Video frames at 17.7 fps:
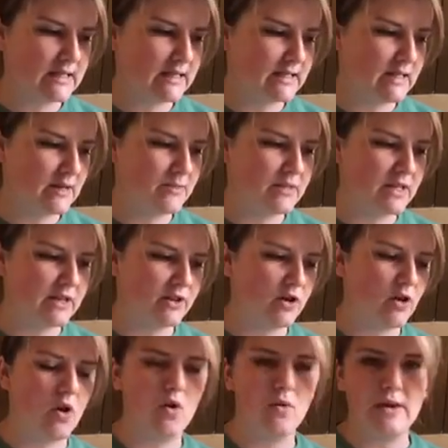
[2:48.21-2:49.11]
it seems like
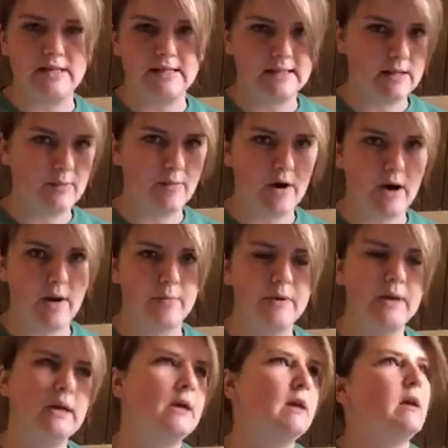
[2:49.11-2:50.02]
they're always zip up
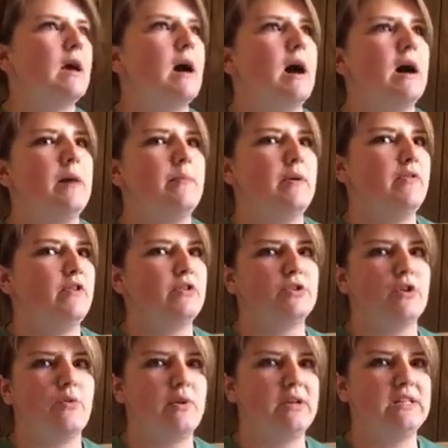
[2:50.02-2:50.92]
and
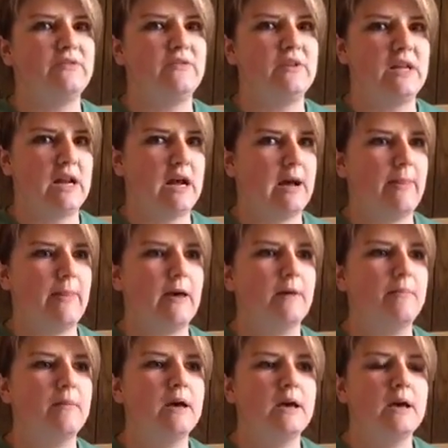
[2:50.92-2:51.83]
there's always feet on
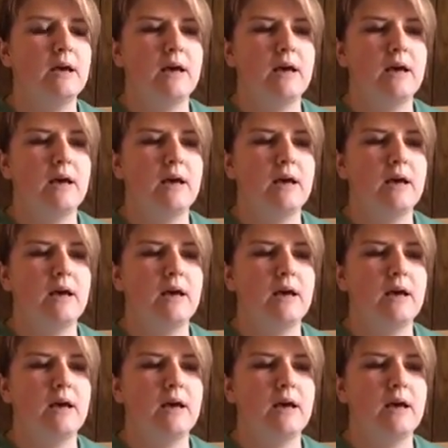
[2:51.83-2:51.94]
them.